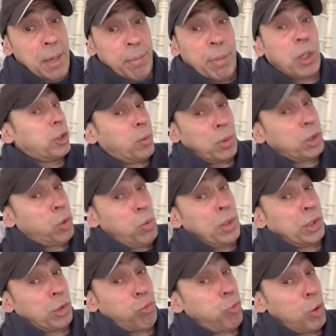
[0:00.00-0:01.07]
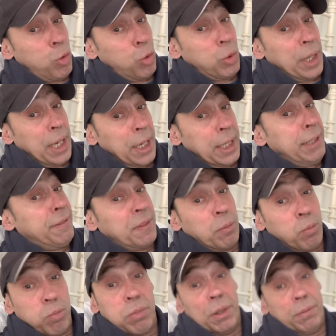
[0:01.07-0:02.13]
Because it was always a rule that
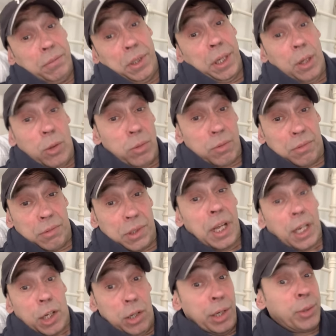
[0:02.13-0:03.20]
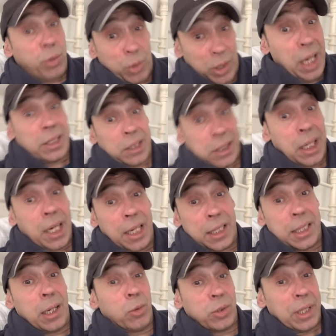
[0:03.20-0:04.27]
even, you know, like Colonel Custer in
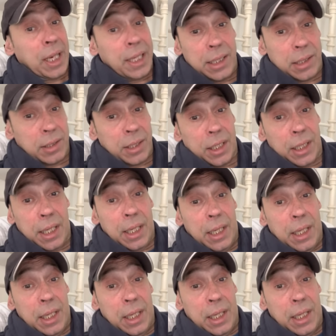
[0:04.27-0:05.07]
the old days, that